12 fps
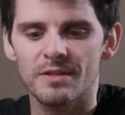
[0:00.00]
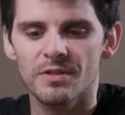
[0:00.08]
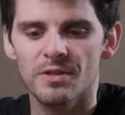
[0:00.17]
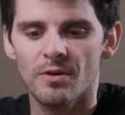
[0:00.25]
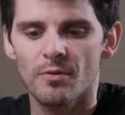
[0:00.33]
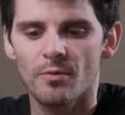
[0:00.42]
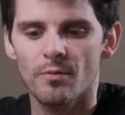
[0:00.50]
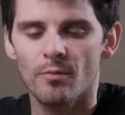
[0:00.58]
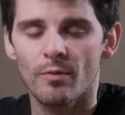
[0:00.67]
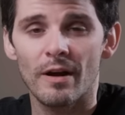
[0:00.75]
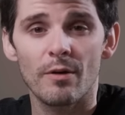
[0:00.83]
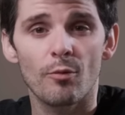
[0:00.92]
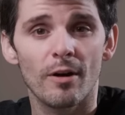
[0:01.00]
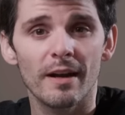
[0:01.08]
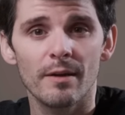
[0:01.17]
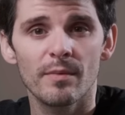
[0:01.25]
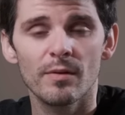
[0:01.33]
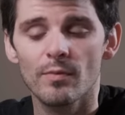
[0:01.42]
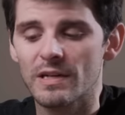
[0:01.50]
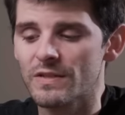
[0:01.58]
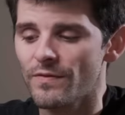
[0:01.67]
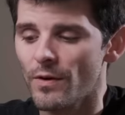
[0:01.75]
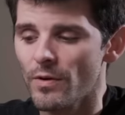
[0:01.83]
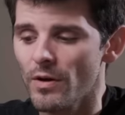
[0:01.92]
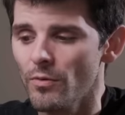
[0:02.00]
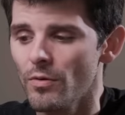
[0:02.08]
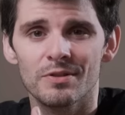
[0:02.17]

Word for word: So where I work at Midwest Photo,